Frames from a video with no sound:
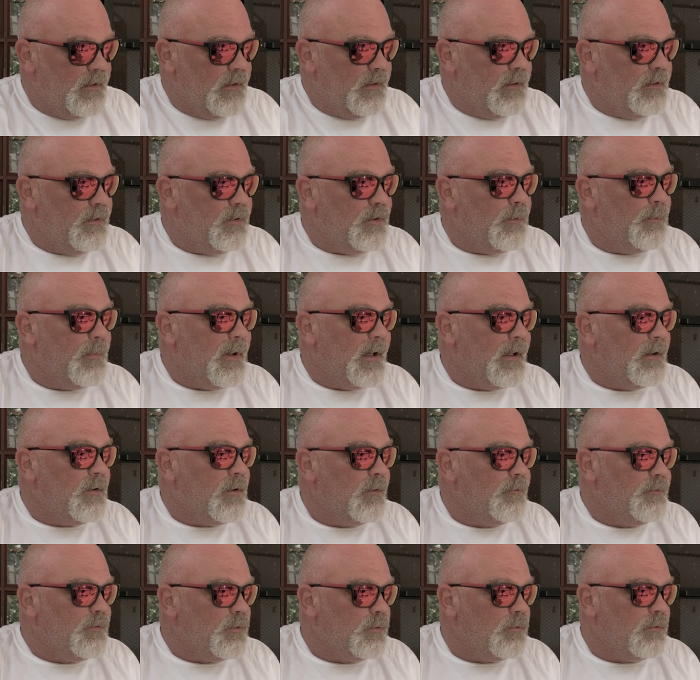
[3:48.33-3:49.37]
in the back
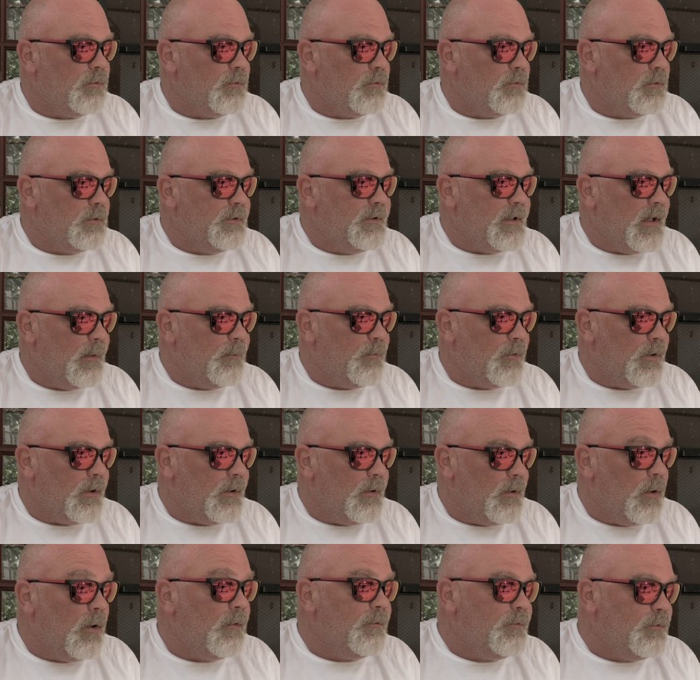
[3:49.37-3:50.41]
of your camera,
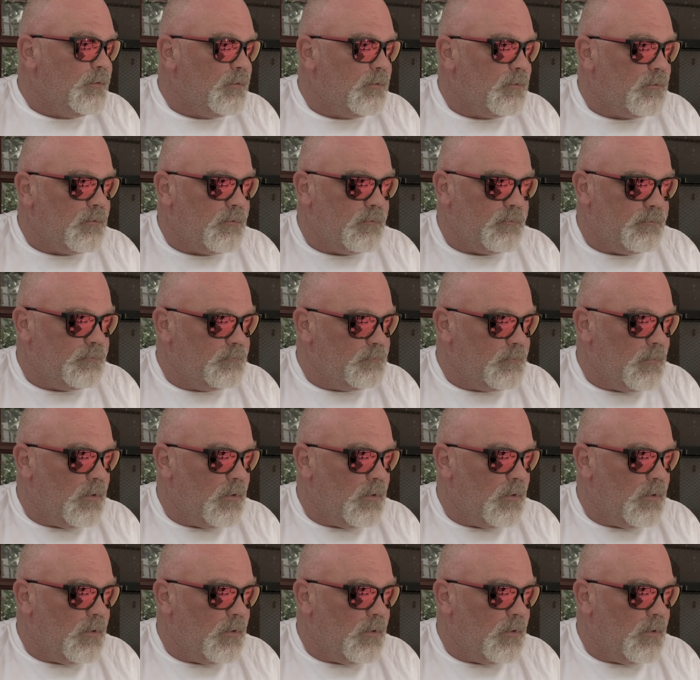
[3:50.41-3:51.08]
of your